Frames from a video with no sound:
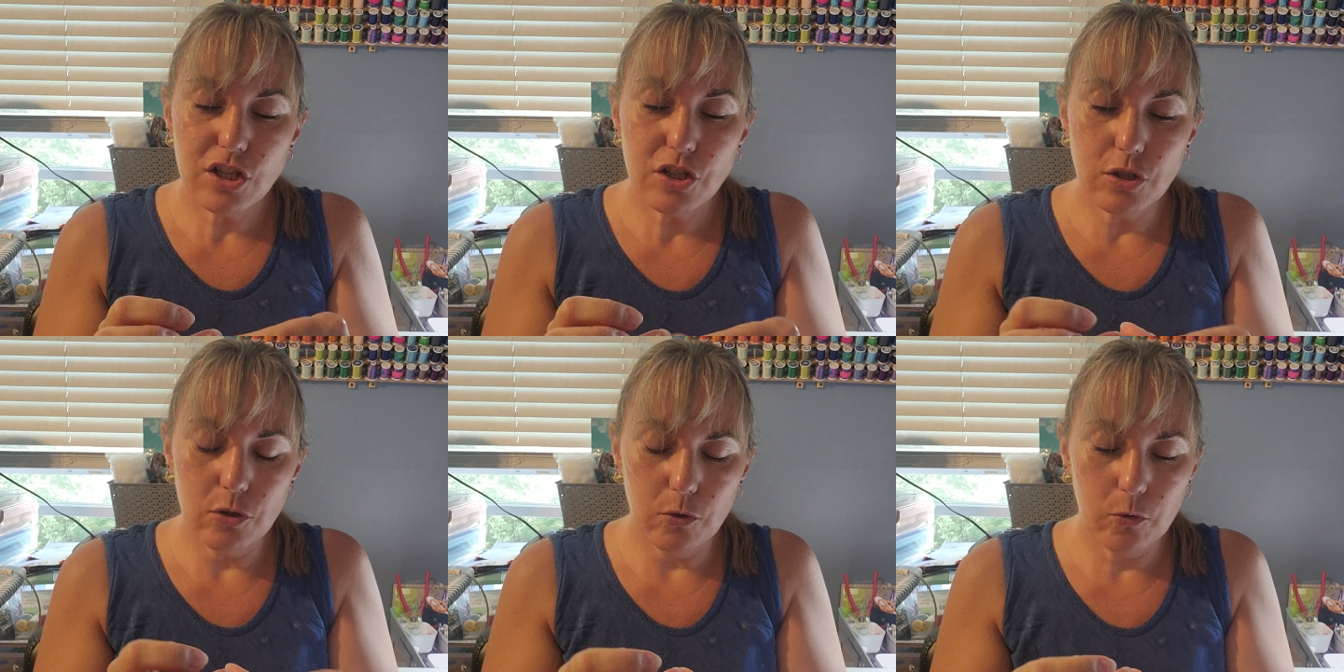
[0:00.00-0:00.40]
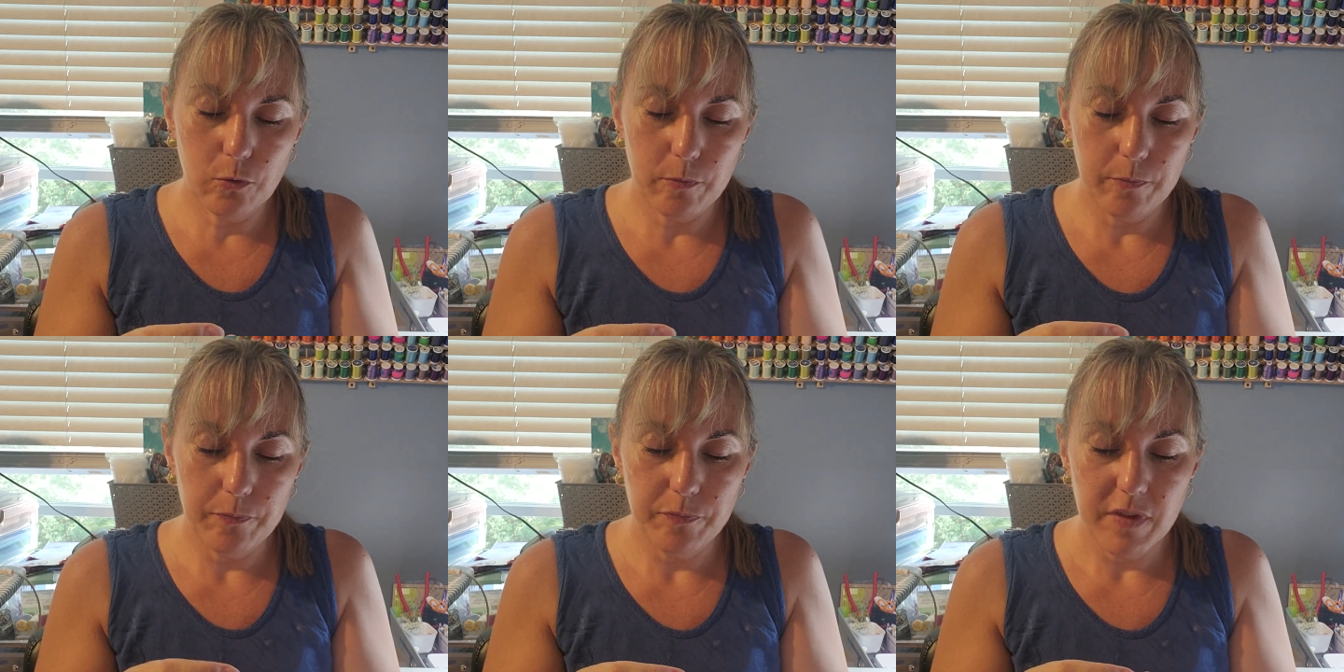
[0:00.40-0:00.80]
do
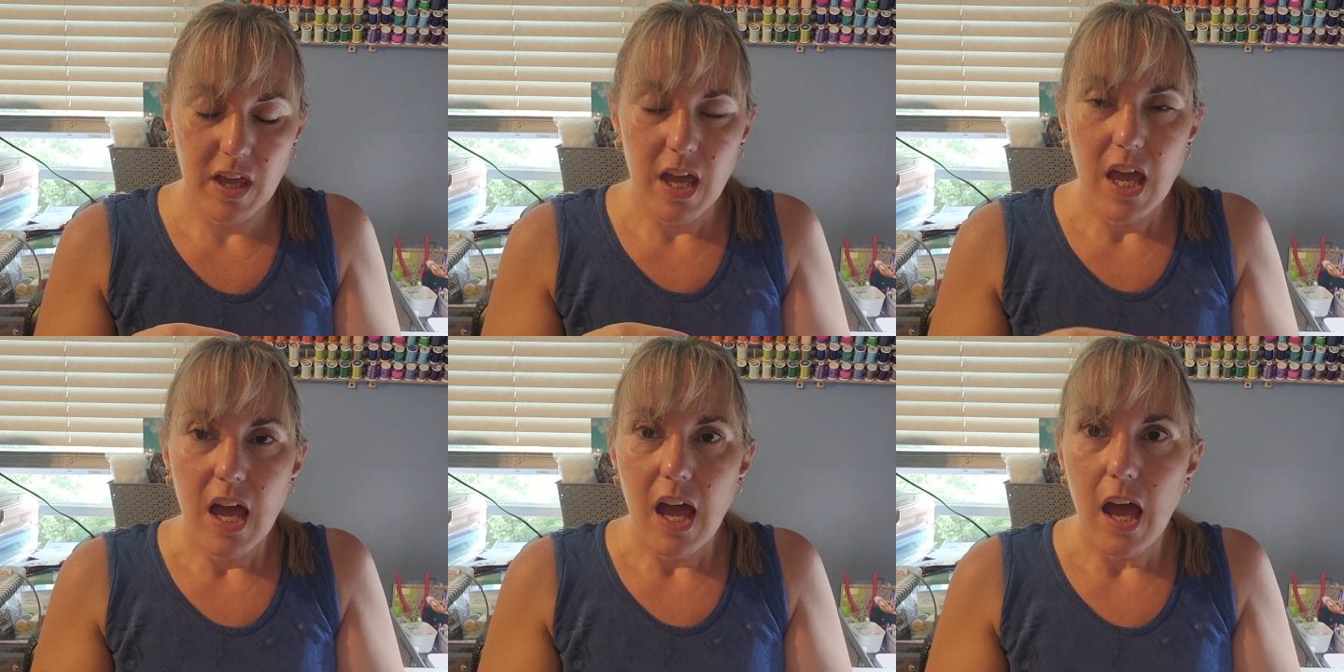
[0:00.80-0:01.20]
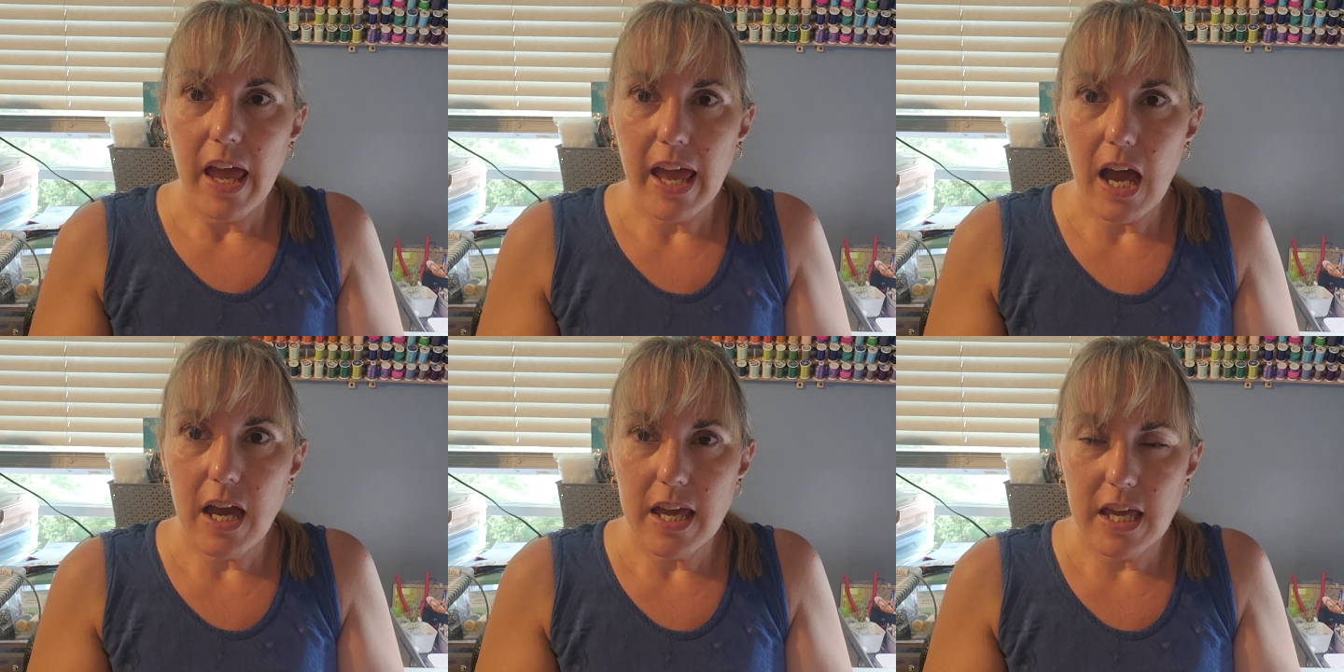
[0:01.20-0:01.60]

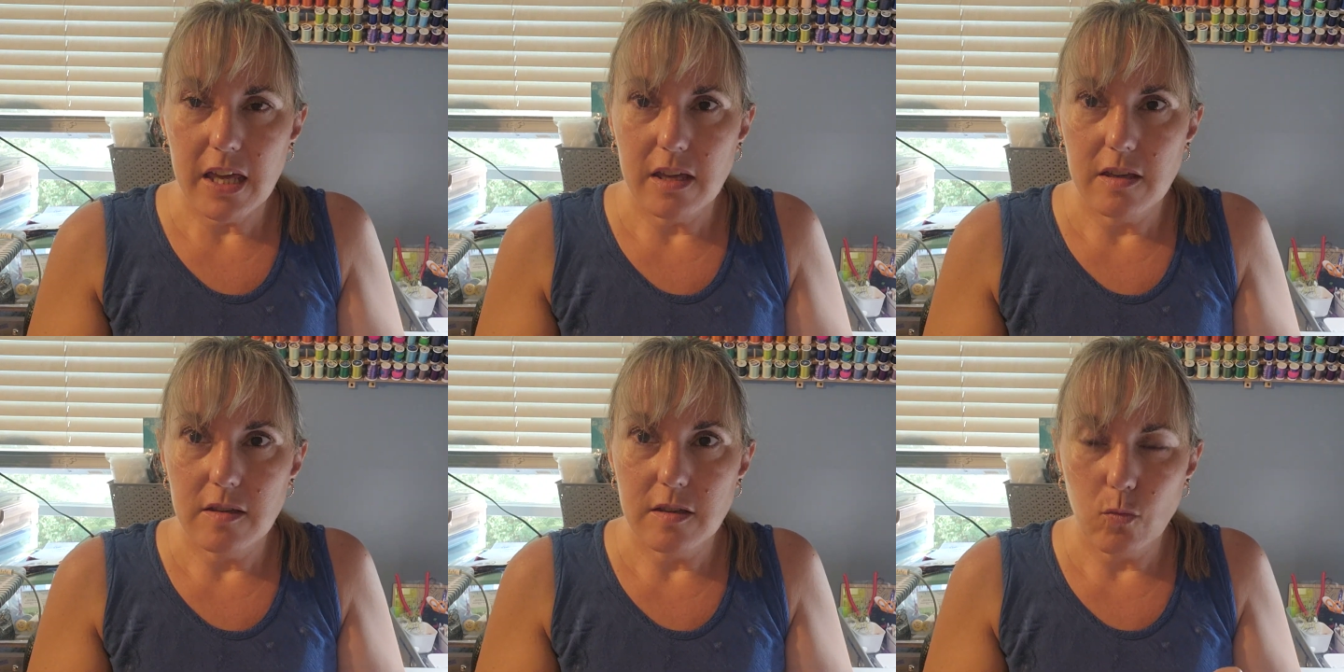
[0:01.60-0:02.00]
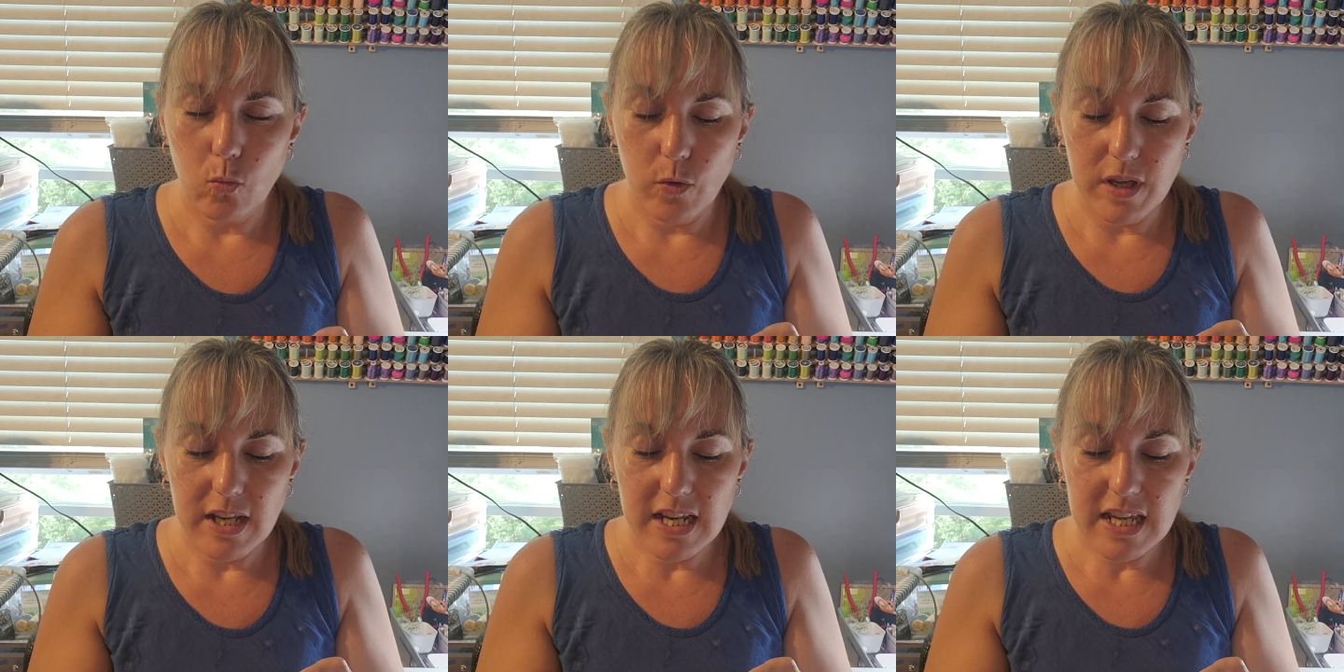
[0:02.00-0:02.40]
is
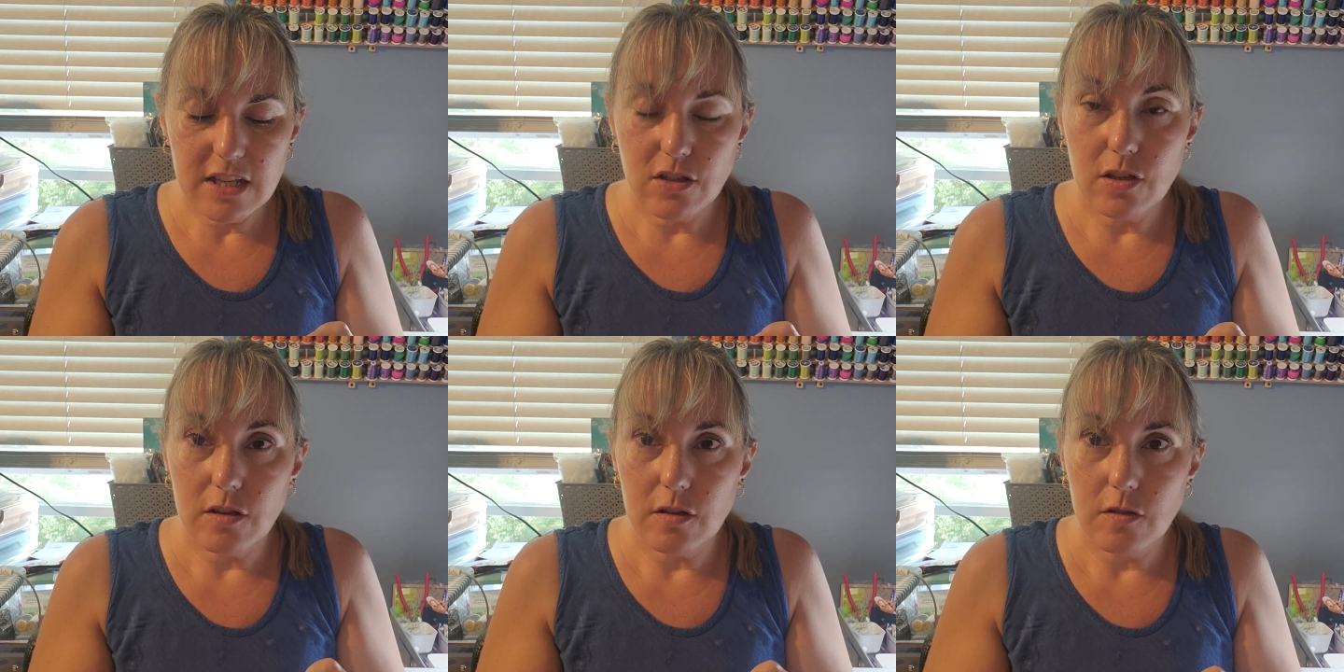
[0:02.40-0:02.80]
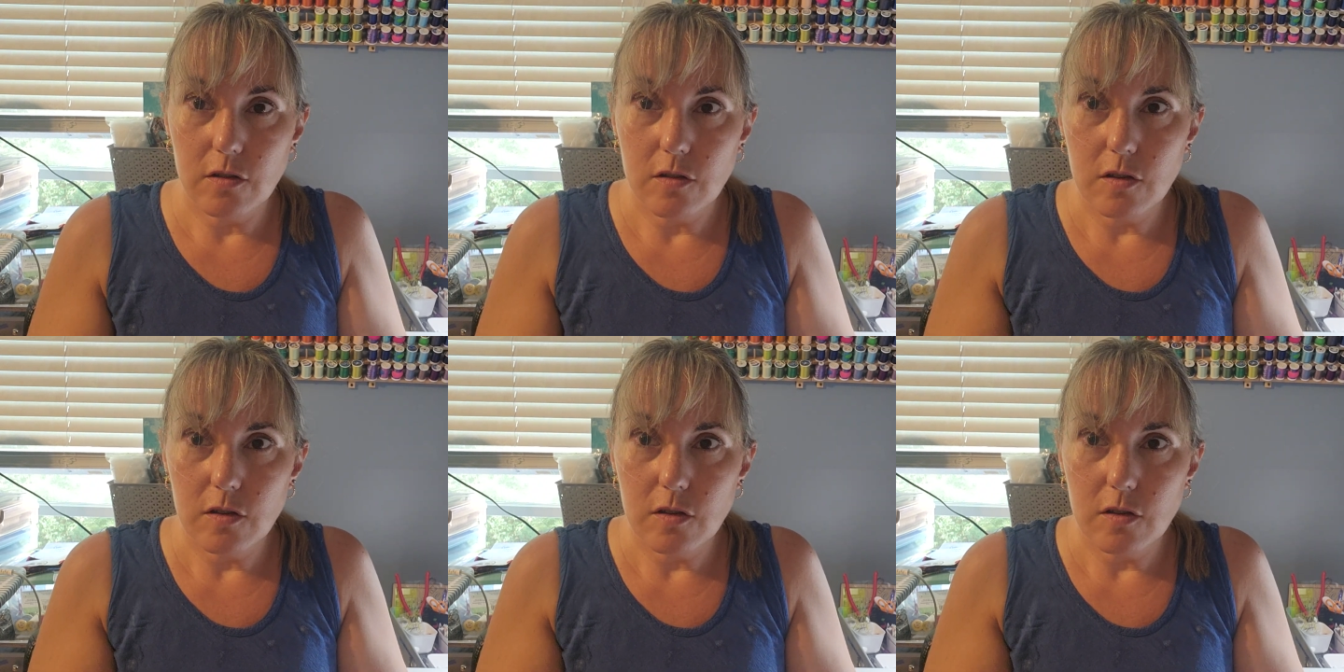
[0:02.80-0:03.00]
we need to